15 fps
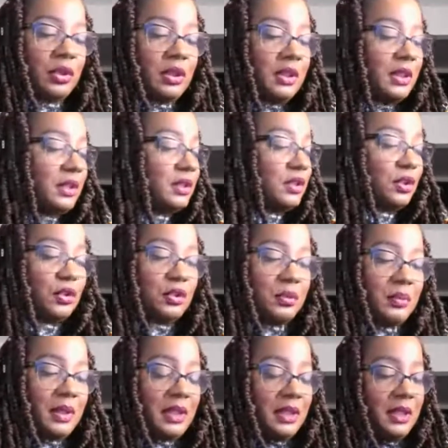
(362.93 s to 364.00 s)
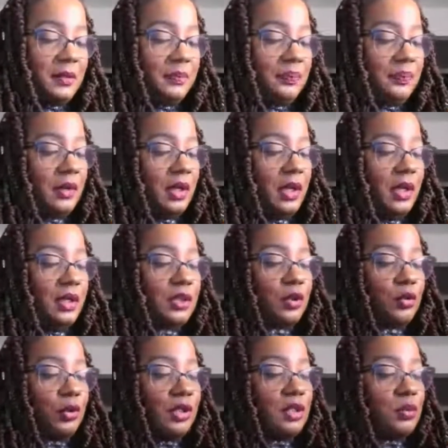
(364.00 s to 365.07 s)
struggling to earn money.
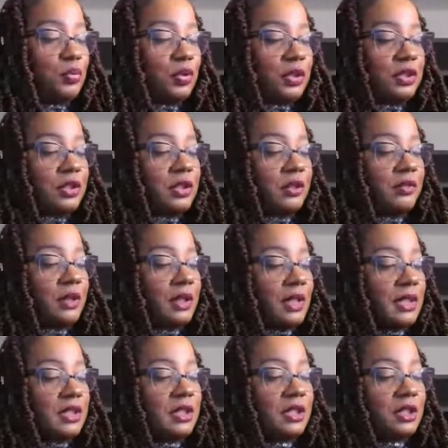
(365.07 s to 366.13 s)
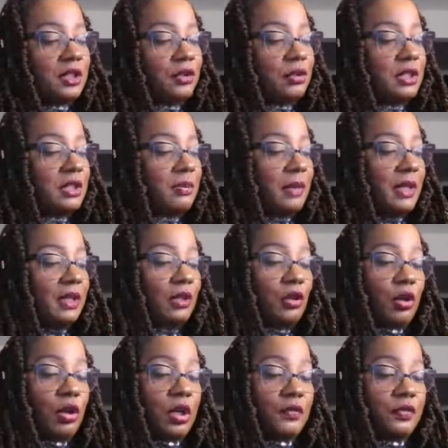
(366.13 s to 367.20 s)
The Great Depression of the 1930s made it
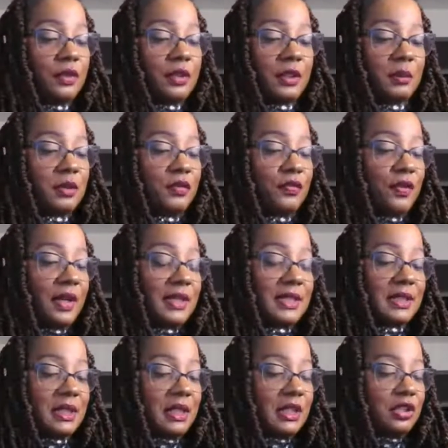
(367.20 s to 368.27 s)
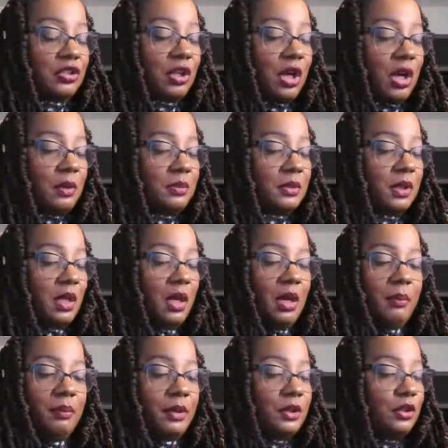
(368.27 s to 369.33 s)
hard for them to find steady jobs.
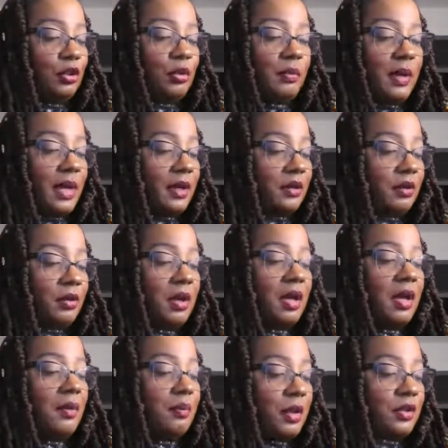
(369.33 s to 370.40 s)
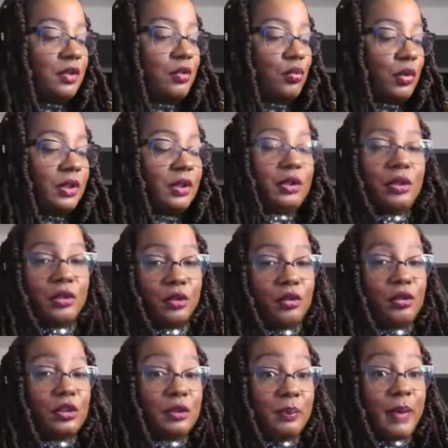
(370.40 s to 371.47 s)
But no matter, Mother wanted her
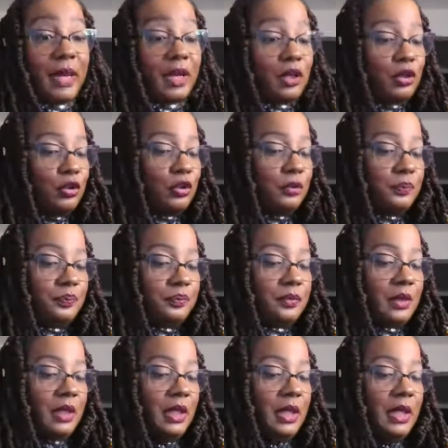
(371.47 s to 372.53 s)
girls back home.